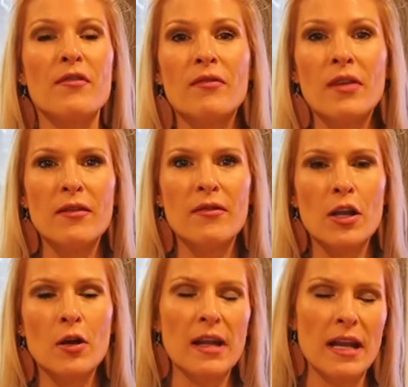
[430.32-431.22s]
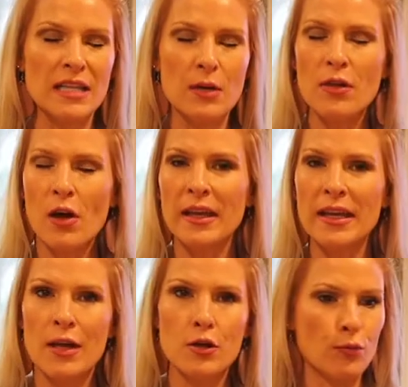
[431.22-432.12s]
video that I did with
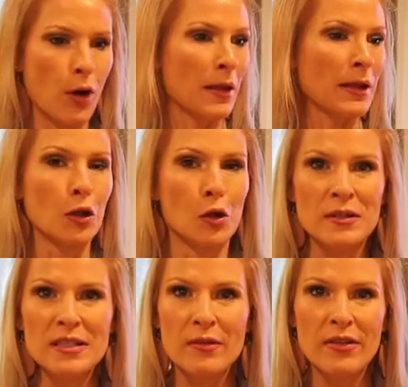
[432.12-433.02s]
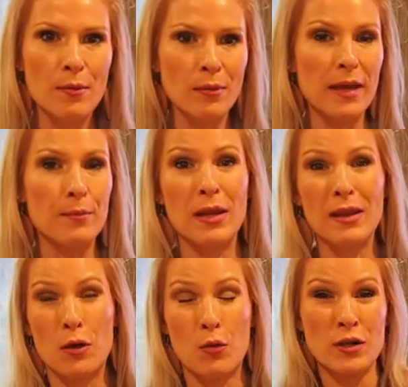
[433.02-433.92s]
Andréane, you probably learned some of them, like
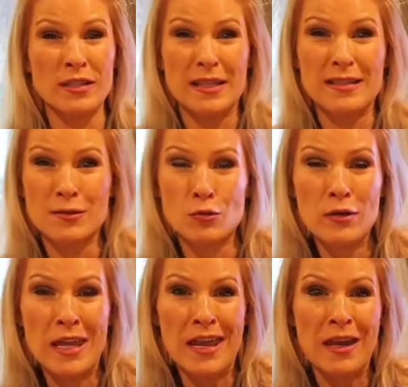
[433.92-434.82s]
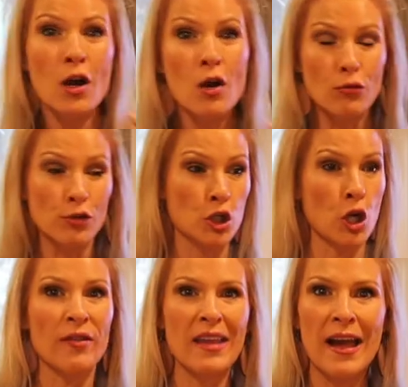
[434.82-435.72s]
words like soulier or
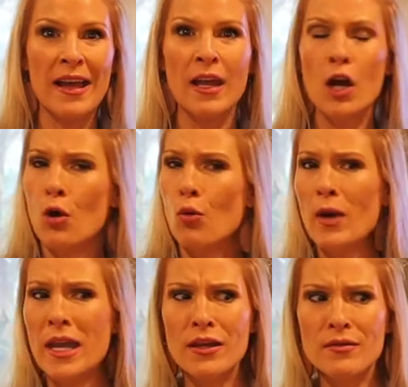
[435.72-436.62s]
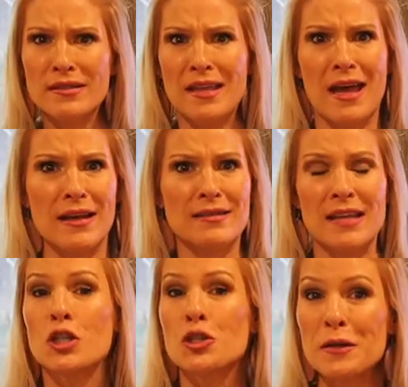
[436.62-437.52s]
chandail. We used that
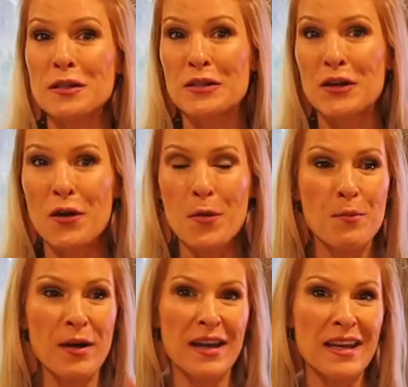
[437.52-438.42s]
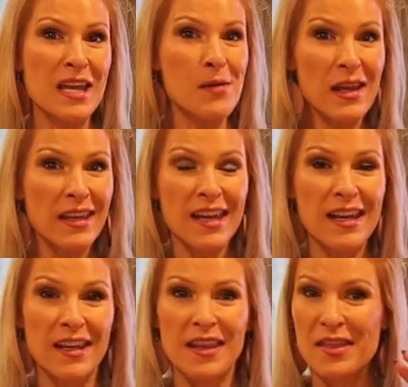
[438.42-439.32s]
centuries ago, but in Quebec,
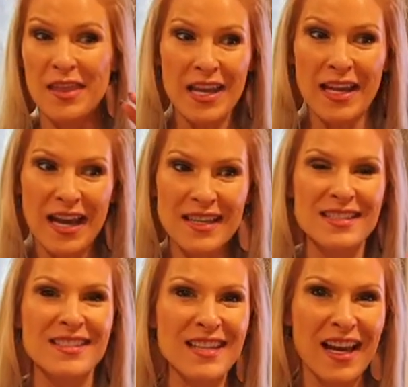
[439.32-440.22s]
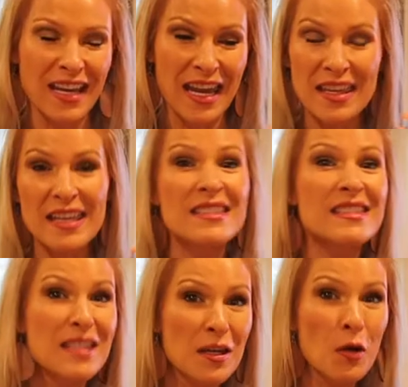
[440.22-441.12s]
Canada, they kind of stuck and they
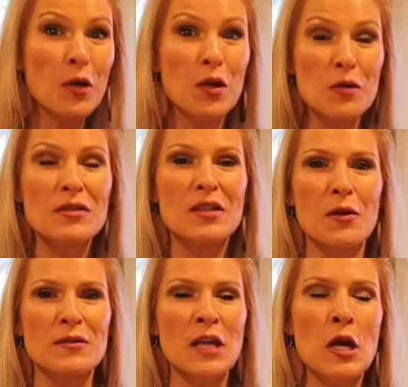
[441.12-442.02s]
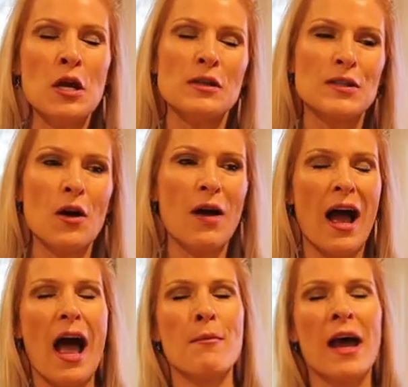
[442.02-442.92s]
still use those. So
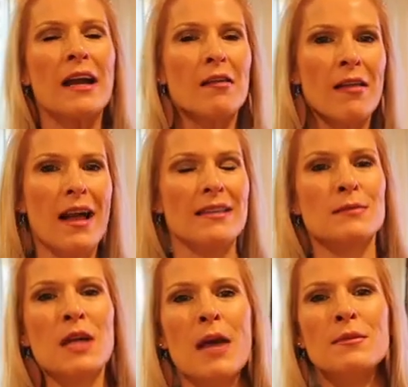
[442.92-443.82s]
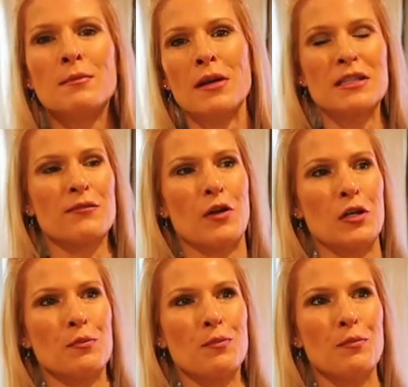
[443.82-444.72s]
I'm not gonna lie, sometimes amongst
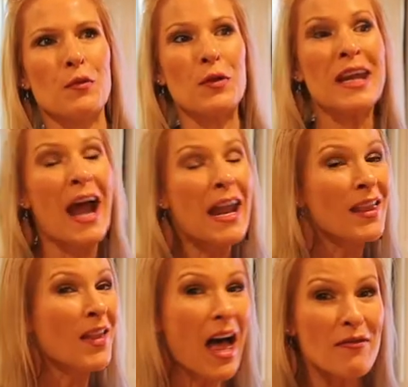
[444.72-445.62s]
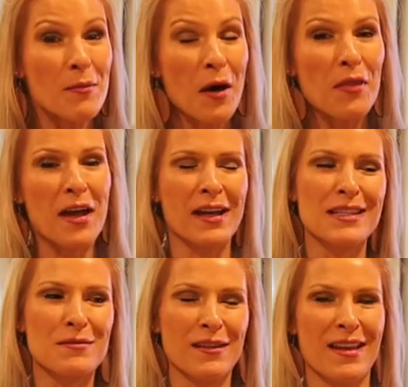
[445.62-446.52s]
French, we kind of laugh about that
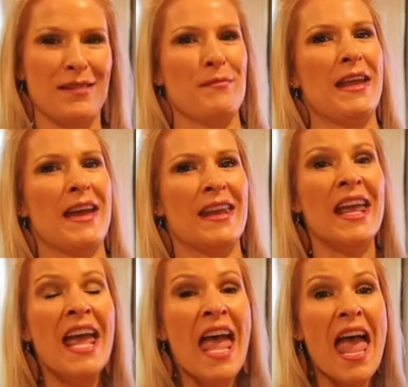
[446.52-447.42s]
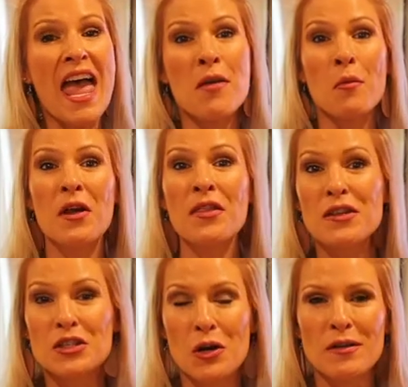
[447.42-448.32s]
because we're like, man. And one of
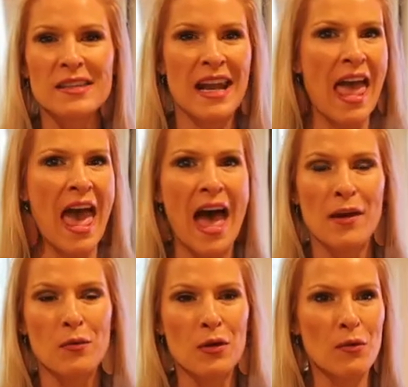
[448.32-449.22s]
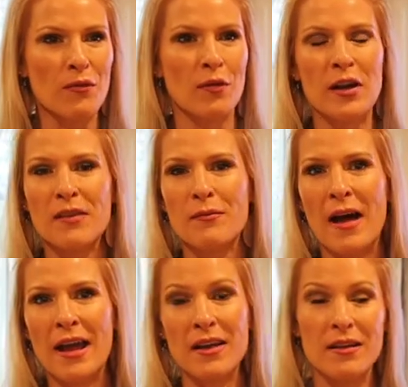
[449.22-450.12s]
the jokes that I had with a friend of
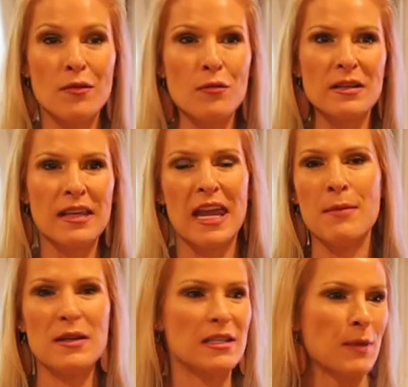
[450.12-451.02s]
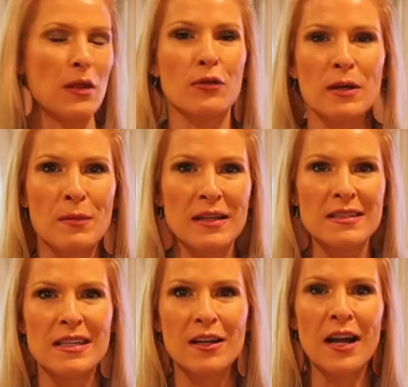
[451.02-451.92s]
mine who came and spent 3
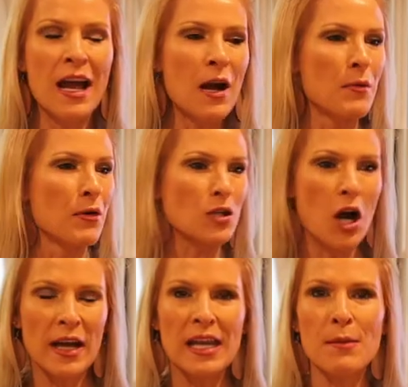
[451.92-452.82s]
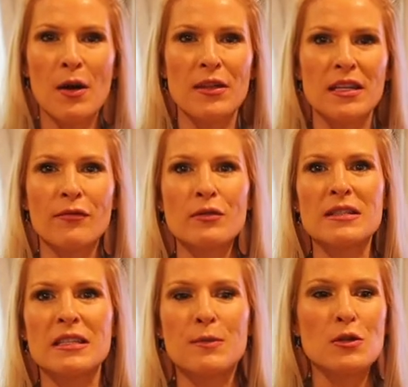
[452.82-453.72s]
months here, we were talking about the
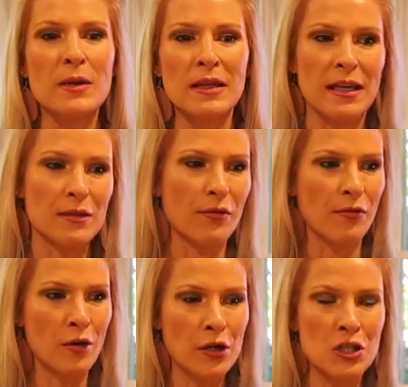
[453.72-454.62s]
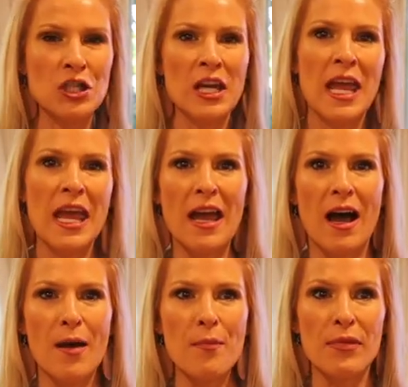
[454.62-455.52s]
differences between like the French
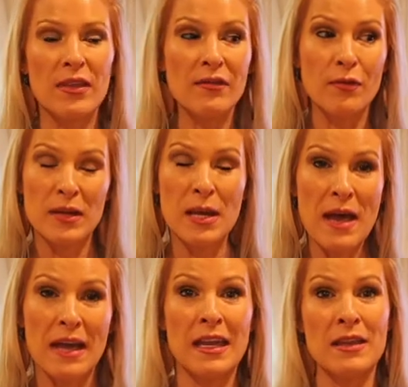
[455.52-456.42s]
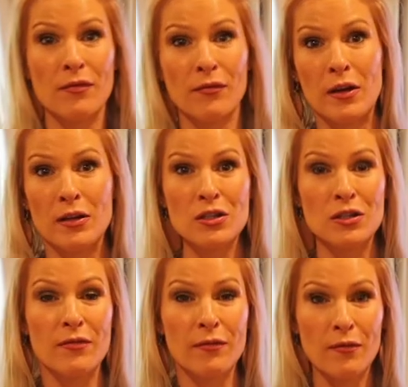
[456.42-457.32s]
from Quebec and the French
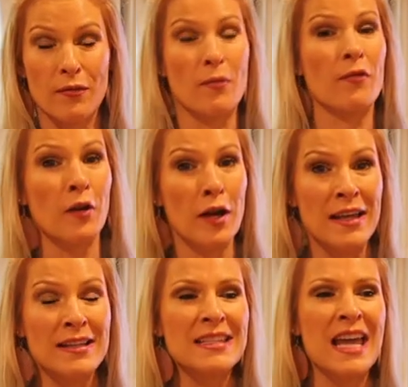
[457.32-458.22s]
from France.